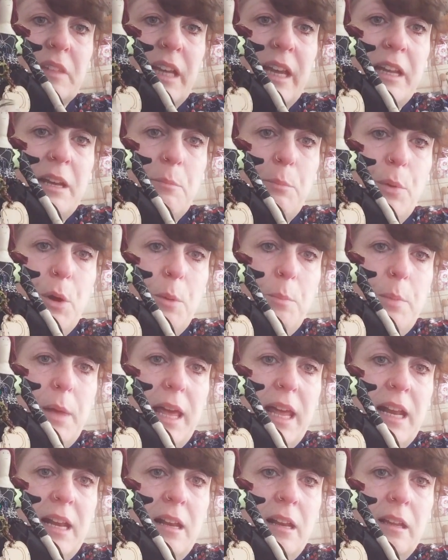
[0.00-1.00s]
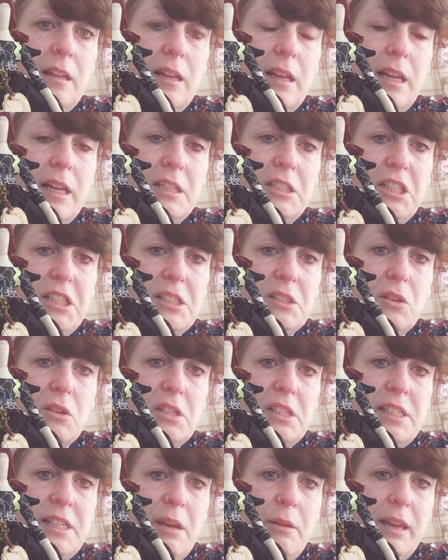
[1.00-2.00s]
and a bobbin and she's
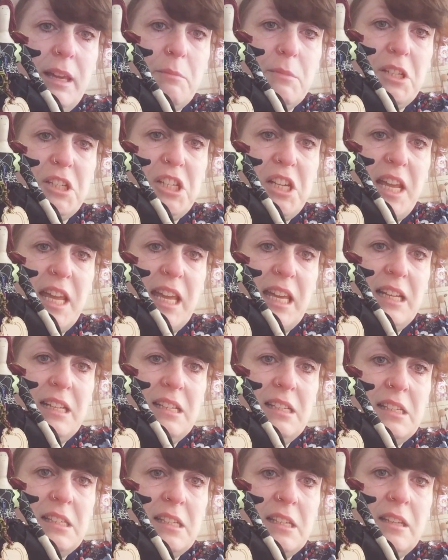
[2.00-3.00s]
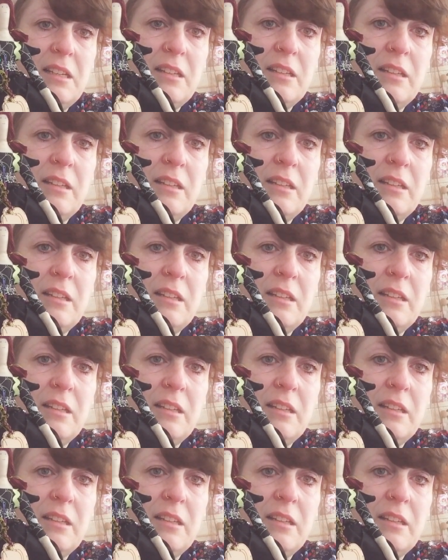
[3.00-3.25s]
got sewing machines